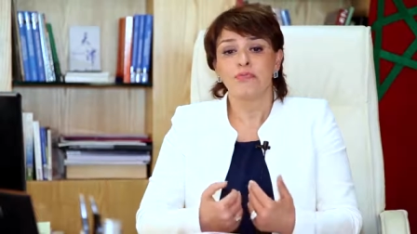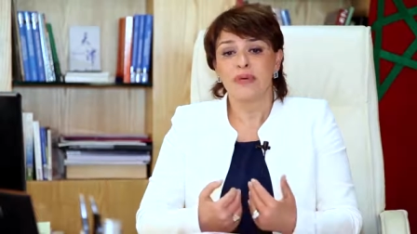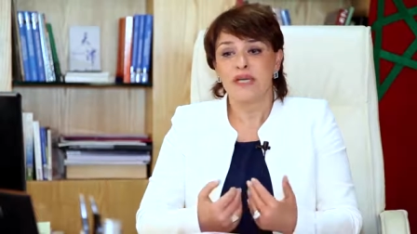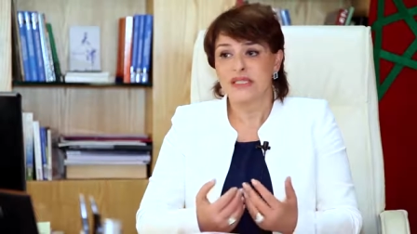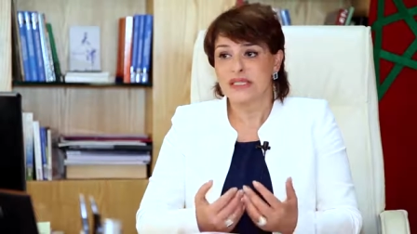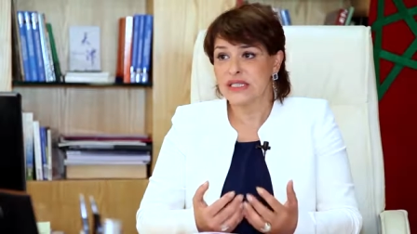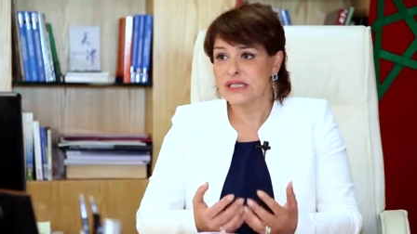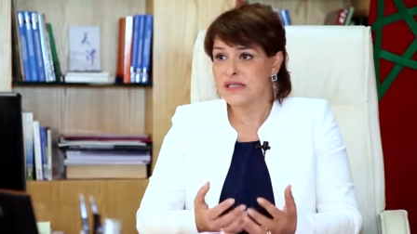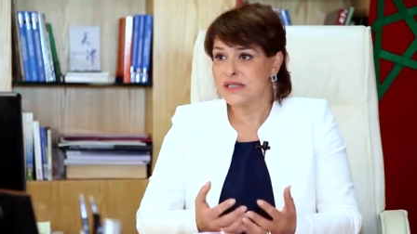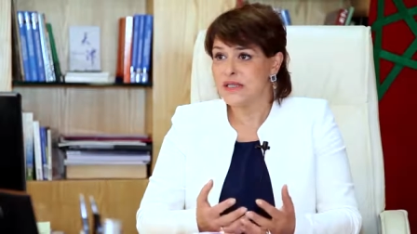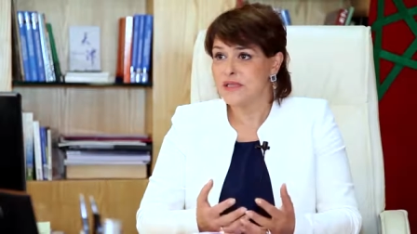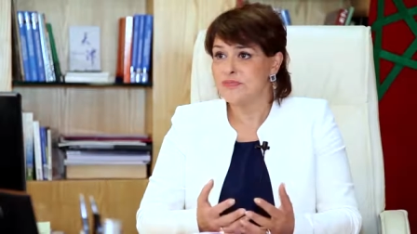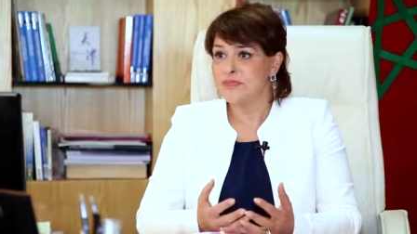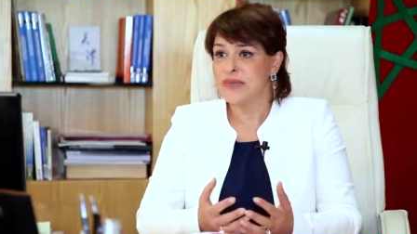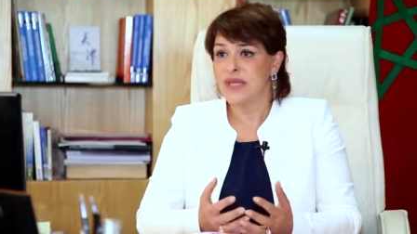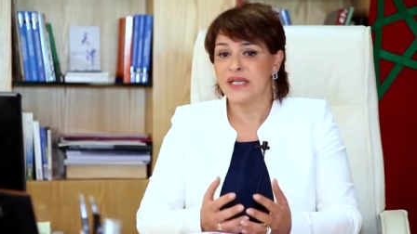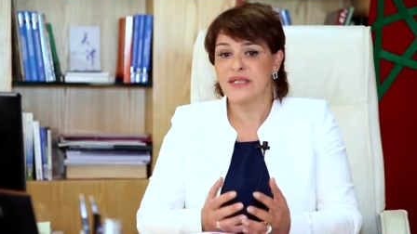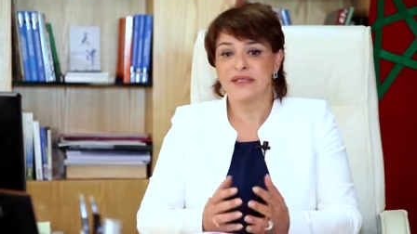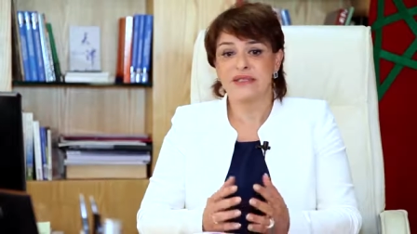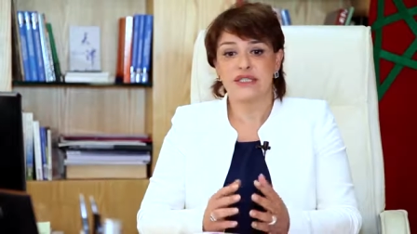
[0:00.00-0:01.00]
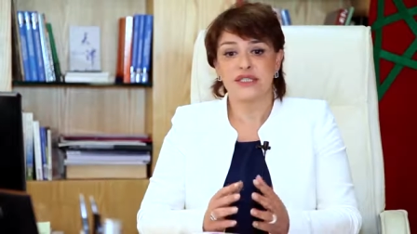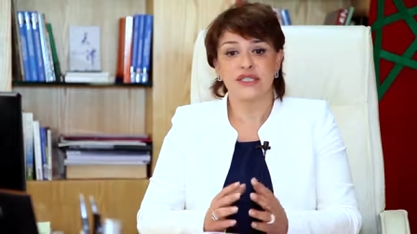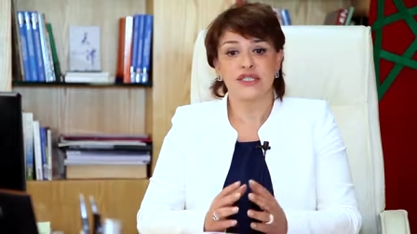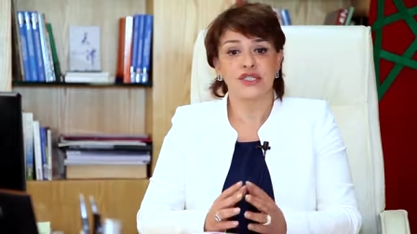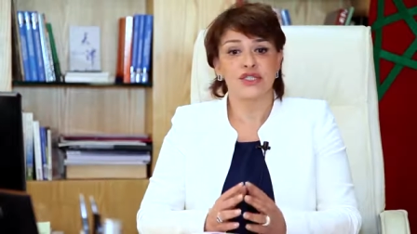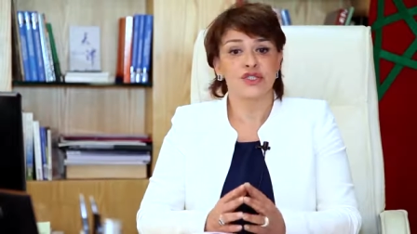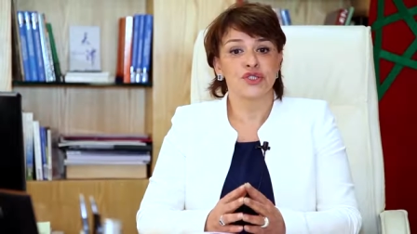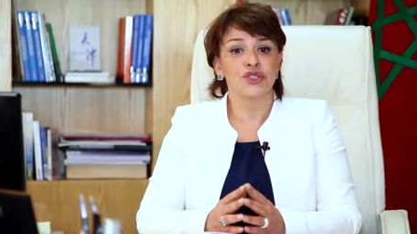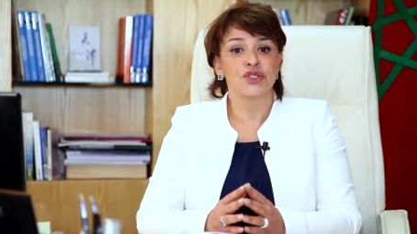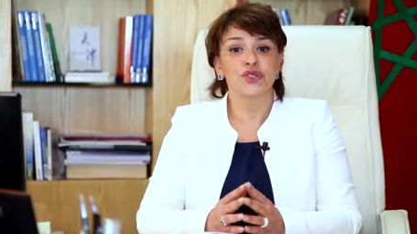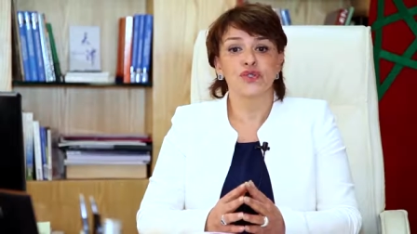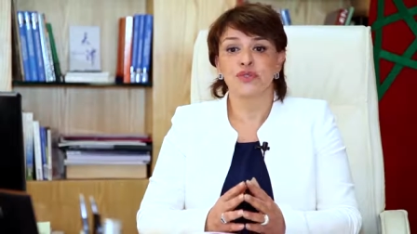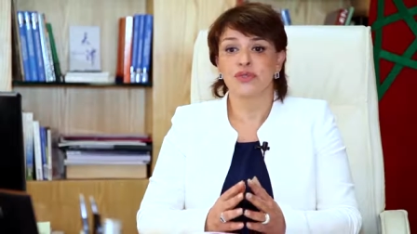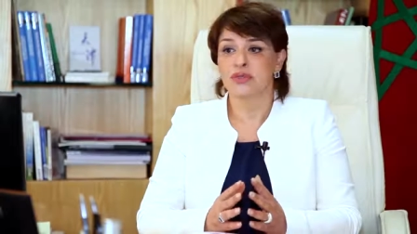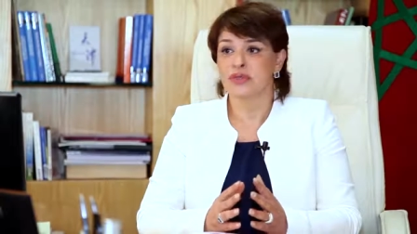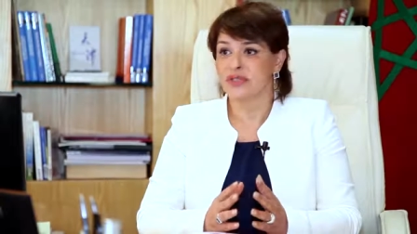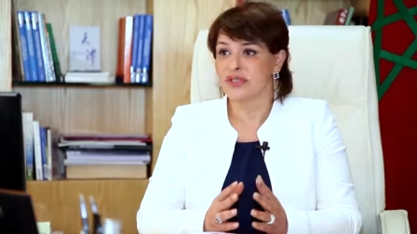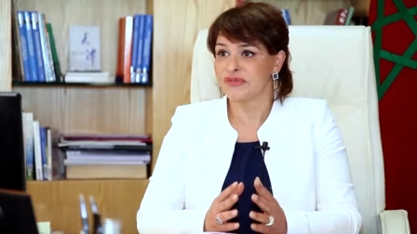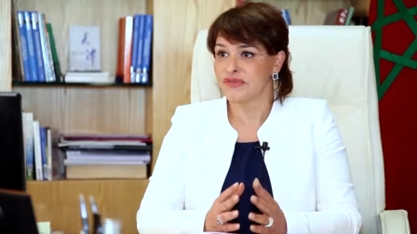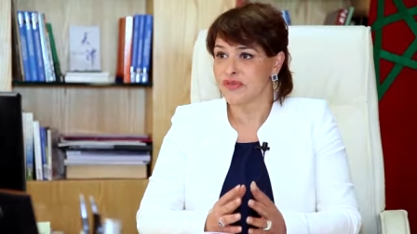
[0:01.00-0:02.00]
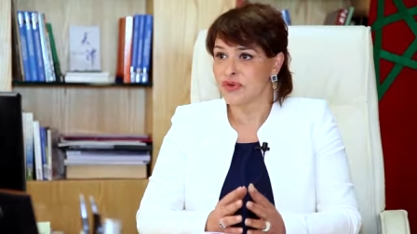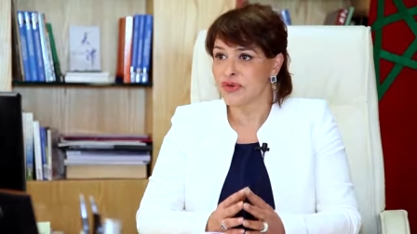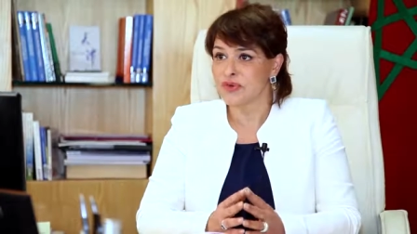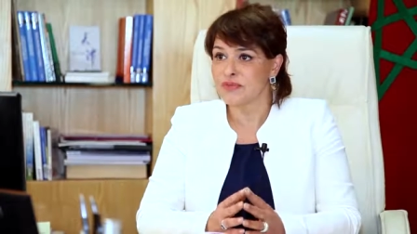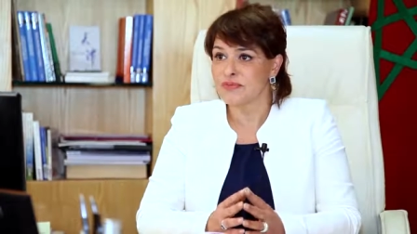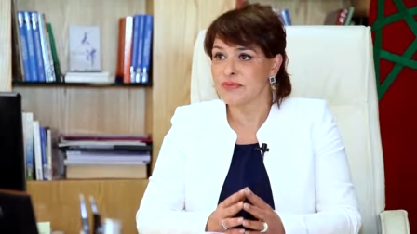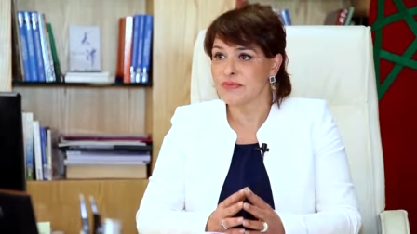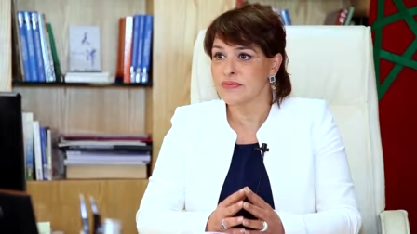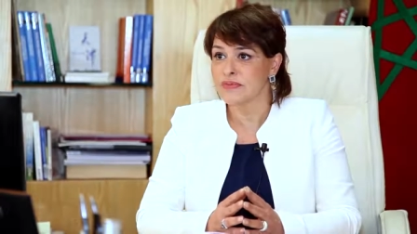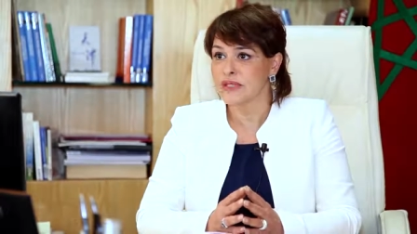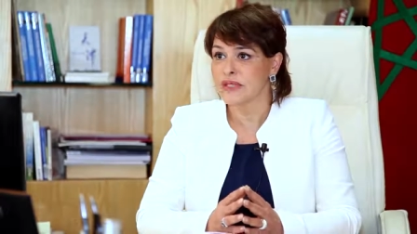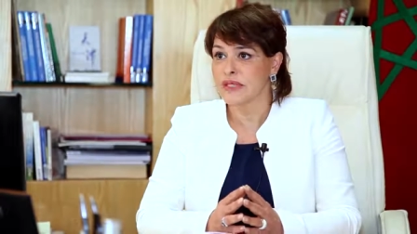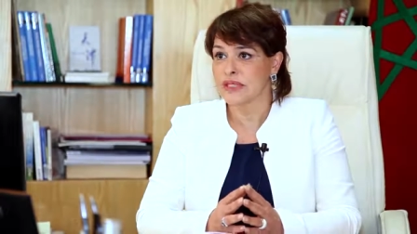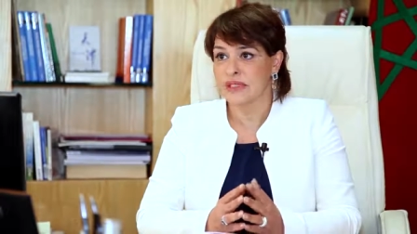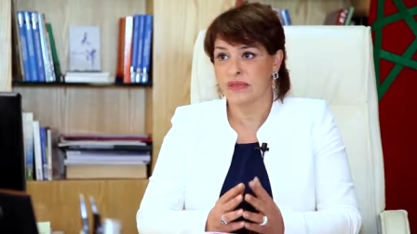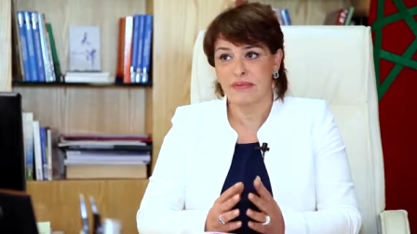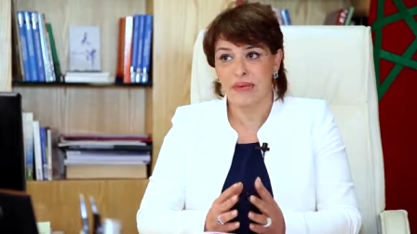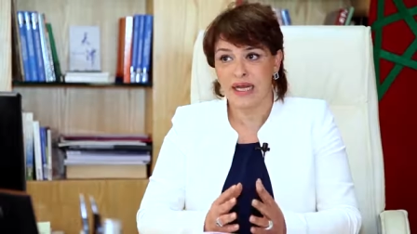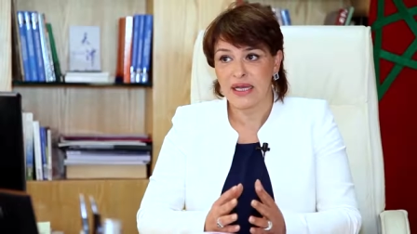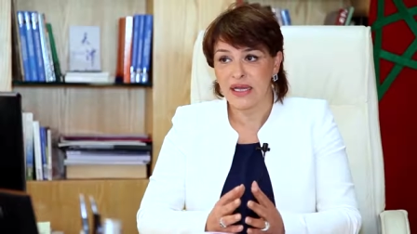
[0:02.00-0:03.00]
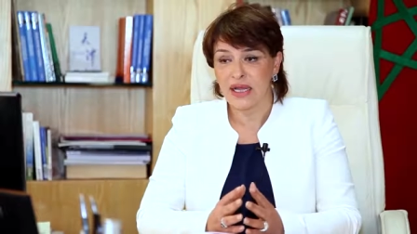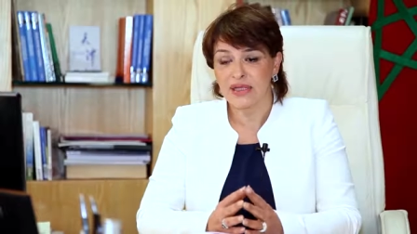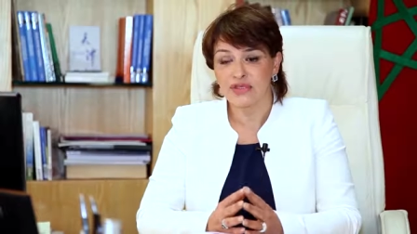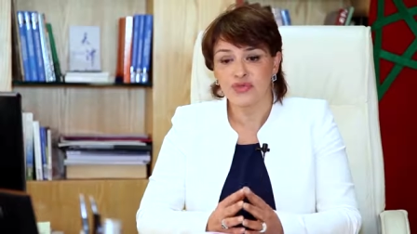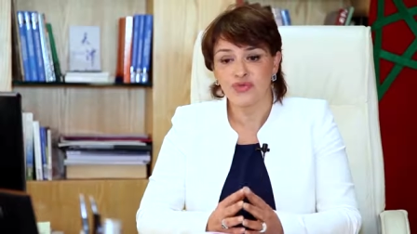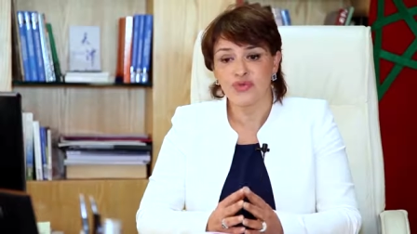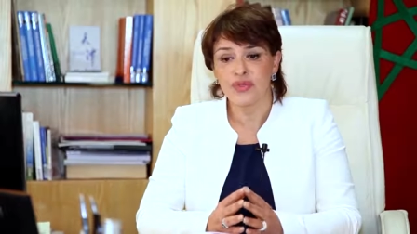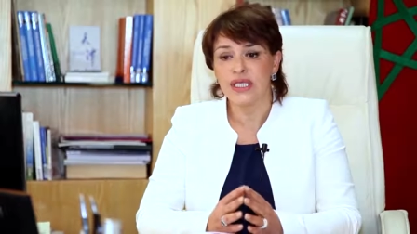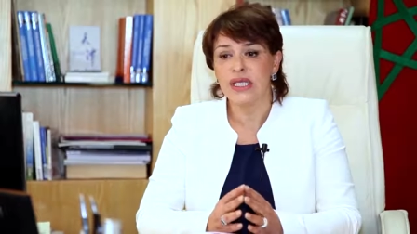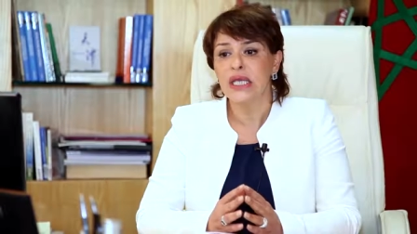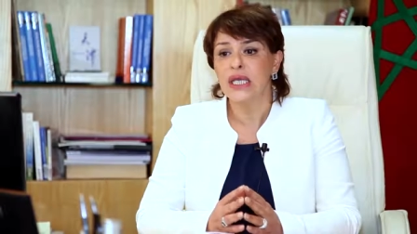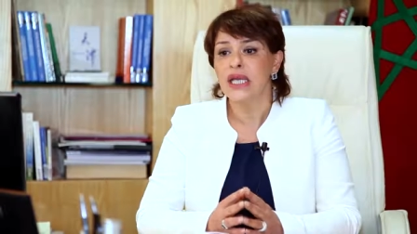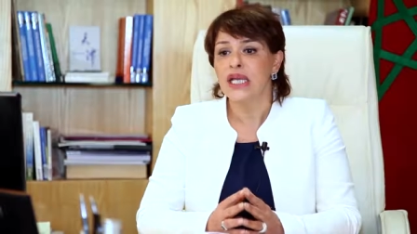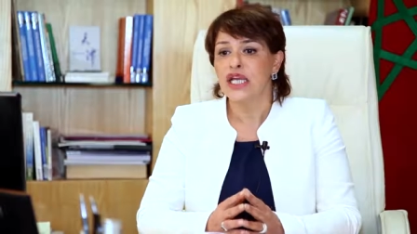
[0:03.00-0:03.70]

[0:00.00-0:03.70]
participate in new reforms in my country.